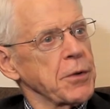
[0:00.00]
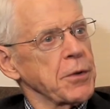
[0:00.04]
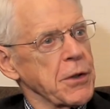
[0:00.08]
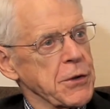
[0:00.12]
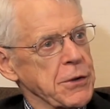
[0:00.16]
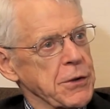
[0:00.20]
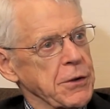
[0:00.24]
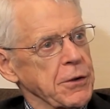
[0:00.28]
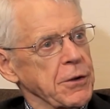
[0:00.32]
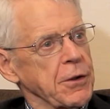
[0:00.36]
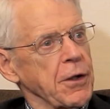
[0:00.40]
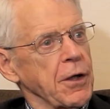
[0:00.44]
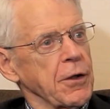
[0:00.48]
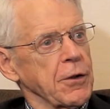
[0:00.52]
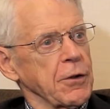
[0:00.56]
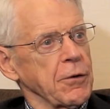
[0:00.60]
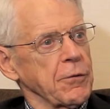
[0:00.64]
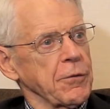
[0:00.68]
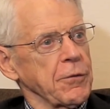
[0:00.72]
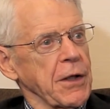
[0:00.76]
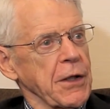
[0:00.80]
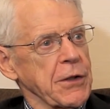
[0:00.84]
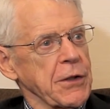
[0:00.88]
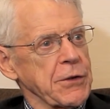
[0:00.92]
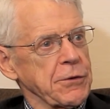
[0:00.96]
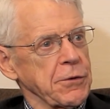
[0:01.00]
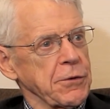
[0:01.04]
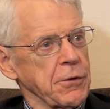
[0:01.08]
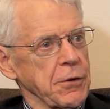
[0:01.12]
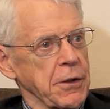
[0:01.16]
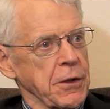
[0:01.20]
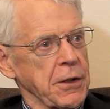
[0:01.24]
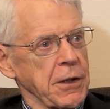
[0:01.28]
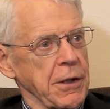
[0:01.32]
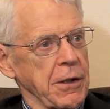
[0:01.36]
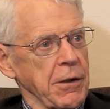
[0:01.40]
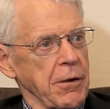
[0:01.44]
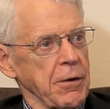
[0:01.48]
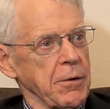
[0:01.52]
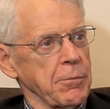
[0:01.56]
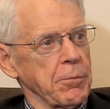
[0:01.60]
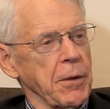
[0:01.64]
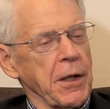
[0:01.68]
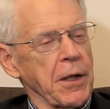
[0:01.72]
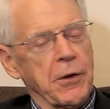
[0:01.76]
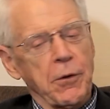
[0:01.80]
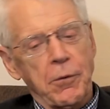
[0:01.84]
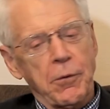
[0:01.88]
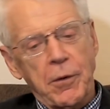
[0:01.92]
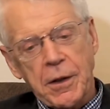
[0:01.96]
present cardiovascular care, and
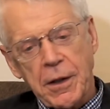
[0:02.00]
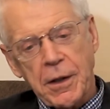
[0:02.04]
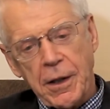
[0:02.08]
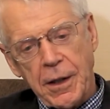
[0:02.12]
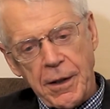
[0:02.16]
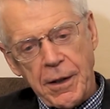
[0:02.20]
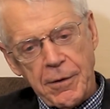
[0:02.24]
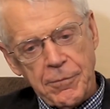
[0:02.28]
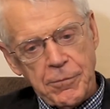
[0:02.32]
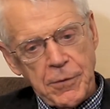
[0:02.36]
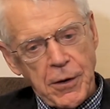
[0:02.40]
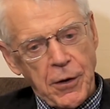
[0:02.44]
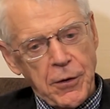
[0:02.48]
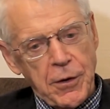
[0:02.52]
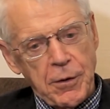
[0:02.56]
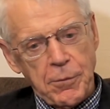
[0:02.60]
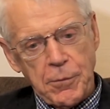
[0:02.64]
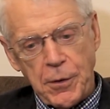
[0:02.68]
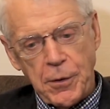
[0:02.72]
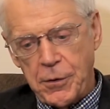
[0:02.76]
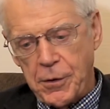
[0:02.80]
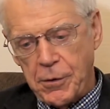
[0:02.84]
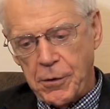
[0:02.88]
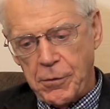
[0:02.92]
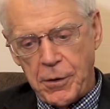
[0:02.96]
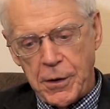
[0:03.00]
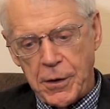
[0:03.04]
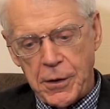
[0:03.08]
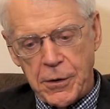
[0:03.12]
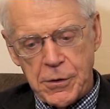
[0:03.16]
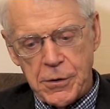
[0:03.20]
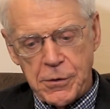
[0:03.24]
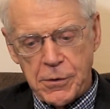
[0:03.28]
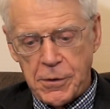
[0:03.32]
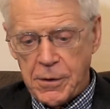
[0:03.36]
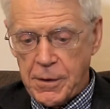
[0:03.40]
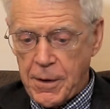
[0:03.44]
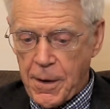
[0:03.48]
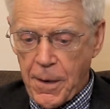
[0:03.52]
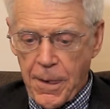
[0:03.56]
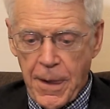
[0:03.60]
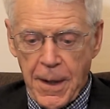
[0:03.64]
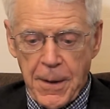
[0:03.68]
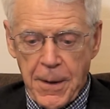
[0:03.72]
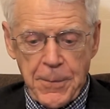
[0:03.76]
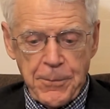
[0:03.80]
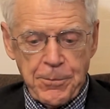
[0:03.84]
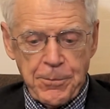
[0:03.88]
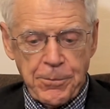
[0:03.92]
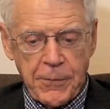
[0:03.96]
by the way, I have nothing but the greatest
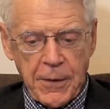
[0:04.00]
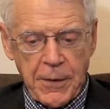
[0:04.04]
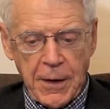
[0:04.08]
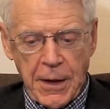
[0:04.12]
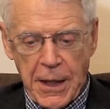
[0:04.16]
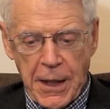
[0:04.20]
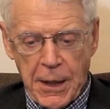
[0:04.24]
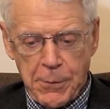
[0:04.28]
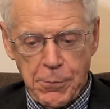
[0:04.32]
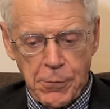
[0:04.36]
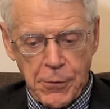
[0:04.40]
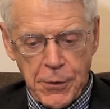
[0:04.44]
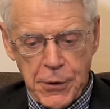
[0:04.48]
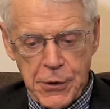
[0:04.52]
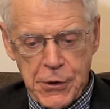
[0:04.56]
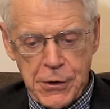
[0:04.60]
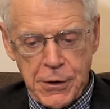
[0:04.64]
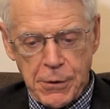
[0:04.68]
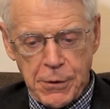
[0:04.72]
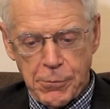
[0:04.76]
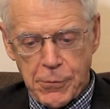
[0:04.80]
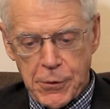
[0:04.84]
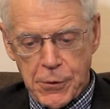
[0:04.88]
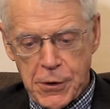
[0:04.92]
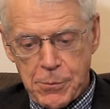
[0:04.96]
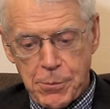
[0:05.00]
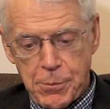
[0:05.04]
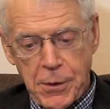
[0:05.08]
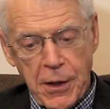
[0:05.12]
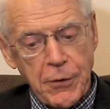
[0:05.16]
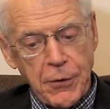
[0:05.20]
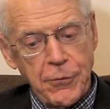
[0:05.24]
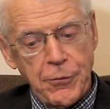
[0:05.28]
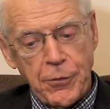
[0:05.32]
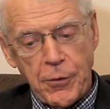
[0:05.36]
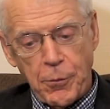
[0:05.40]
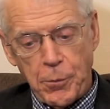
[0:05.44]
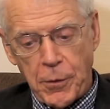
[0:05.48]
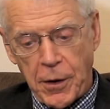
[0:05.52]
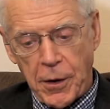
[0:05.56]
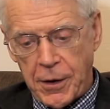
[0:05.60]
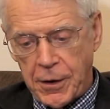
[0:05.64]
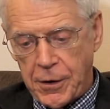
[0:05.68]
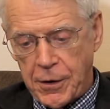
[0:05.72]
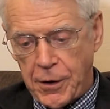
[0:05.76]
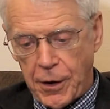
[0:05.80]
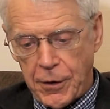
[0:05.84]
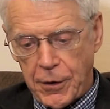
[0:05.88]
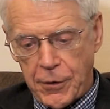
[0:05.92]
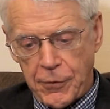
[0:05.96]
admiration and respect for my
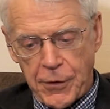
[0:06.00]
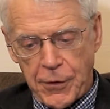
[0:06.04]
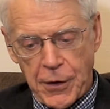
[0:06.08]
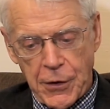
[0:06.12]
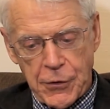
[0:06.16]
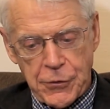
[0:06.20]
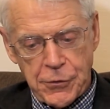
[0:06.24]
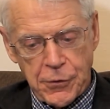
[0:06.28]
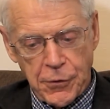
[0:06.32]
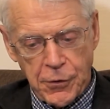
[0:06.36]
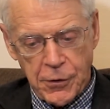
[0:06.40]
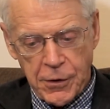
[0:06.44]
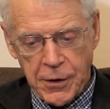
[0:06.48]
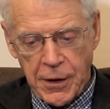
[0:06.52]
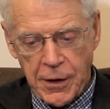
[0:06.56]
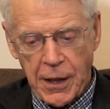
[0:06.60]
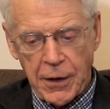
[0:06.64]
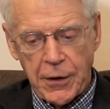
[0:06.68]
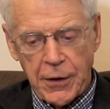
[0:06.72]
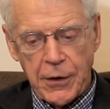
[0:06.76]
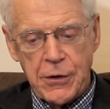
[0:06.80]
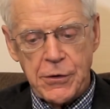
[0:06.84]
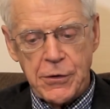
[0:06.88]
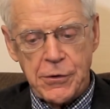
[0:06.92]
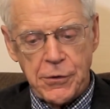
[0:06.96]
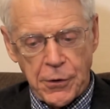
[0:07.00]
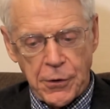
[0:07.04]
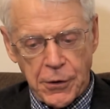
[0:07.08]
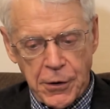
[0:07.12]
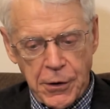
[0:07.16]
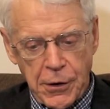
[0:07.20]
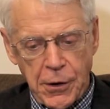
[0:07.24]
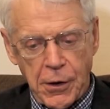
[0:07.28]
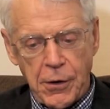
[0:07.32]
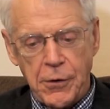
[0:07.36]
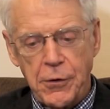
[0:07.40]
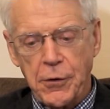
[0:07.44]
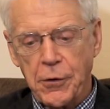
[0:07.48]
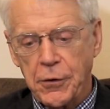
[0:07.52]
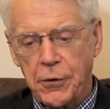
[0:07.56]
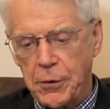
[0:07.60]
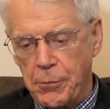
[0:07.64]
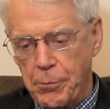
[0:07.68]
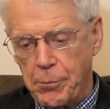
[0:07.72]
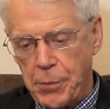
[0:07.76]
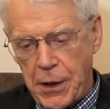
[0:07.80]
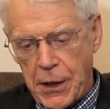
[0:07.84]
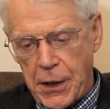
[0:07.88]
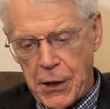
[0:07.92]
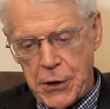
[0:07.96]
cardiovascular colleagues, their care, their
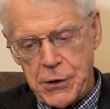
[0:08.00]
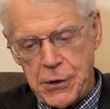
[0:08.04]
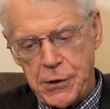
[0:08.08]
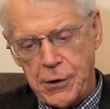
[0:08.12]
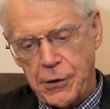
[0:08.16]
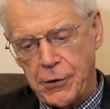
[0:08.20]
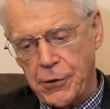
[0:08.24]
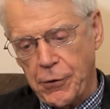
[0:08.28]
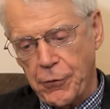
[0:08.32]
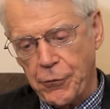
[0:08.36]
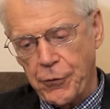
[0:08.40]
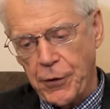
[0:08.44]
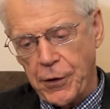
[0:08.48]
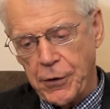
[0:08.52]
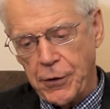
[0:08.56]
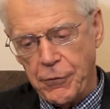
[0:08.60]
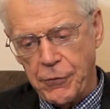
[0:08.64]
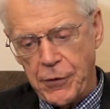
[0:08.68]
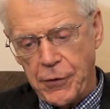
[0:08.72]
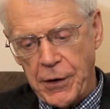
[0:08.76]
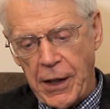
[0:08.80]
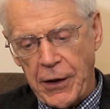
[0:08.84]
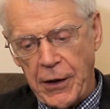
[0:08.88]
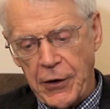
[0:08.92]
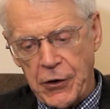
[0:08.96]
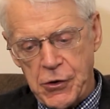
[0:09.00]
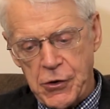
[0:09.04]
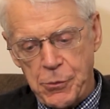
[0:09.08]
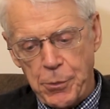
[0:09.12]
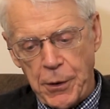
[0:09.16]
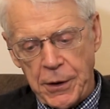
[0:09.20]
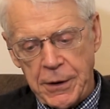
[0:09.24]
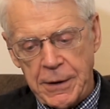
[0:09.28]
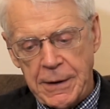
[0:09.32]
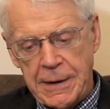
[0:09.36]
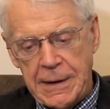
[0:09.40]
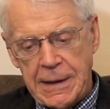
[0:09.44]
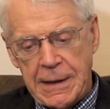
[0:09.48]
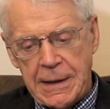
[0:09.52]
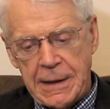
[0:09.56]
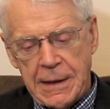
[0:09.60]
compassion, and their fund of knowledge, but